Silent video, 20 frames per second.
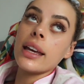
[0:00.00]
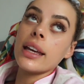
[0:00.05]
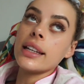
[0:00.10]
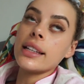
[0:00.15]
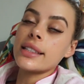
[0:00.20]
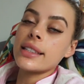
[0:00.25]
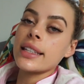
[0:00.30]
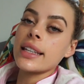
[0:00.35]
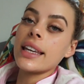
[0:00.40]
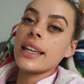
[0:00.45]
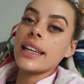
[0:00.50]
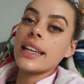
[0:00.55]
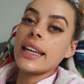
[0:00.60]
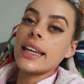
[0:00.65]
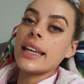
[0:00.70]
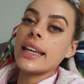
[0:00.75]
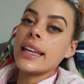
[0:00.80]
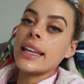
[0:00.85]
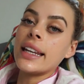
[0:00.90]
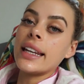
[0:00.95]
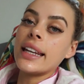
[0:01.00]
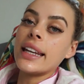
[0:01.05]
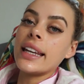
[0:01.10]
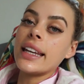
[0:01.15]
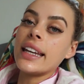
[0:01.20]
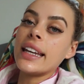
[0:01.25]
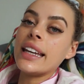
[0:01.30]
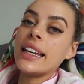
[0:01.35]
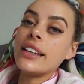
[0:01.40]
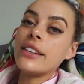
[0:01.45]
it's an
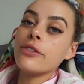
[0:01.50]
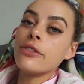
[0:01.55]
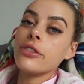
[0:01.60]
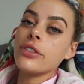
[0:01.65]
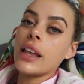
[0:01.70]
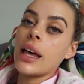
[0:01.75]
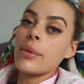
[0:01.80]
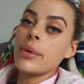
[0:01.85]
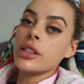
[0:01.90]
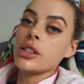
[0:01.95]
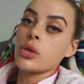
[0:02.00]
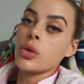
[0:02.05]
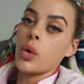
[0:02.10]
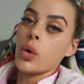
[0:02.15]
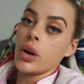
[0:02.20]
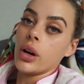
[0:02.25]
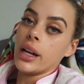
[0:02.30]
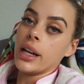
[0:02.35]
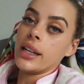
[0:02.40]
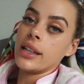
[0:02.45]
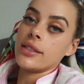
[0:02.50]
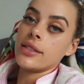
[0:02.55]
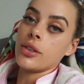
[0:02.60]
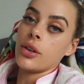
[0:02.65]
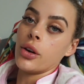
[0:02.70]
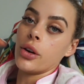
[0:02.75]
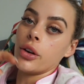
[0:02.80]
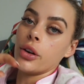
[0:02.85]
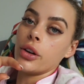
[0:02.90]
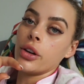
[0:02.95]
inflammatory,
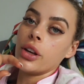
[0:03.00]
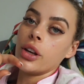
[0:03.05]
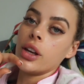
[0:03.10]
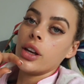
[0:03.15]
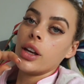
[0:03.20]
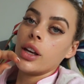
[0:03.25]
so